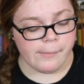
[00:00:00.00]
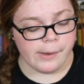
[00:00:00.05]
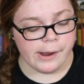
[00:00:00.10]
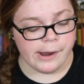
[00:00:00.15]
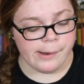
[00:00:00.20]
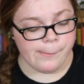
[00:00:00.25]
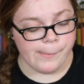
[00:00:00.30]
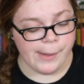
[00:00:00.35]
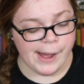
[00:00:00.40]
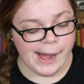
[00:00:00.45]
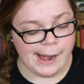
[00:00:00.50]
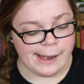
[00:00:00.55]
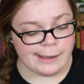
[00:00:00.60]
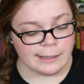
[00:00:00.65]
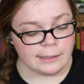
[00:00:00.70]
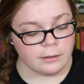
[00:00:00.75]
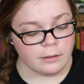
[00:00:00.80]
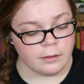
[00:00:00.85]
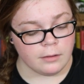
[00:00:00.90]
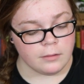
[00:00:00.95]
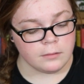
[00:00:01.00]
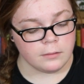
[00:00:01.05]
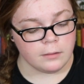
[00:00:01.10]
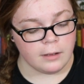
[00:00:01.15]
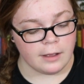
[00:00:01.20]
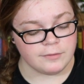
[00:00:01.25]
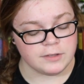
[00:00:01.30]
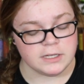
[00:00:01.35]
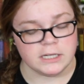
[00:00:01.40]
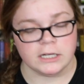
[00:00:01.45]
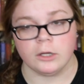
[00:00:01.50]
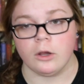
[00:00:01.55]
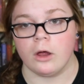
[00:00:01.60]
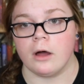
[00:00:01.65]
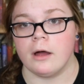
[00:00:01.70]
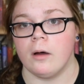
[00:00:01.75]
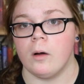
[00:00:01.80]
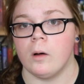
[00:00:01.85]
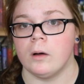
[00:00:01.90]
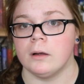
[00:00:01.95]
I'm back. I've seen it a
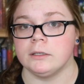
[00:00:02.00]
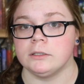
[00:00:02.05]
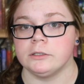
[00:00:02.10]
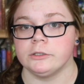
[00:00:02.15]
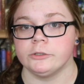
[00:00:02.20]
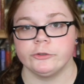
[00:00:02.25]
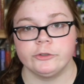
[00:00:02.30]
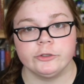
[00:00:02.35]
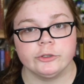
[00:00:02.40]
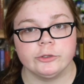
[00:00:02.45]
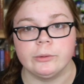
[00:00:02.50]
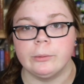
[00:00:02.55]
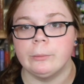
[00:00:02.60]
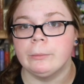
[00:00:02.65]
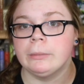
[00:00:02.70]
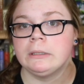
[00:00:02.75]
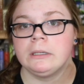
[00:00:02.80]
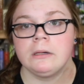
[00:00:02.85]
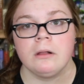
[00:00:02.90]
lot on YouTube,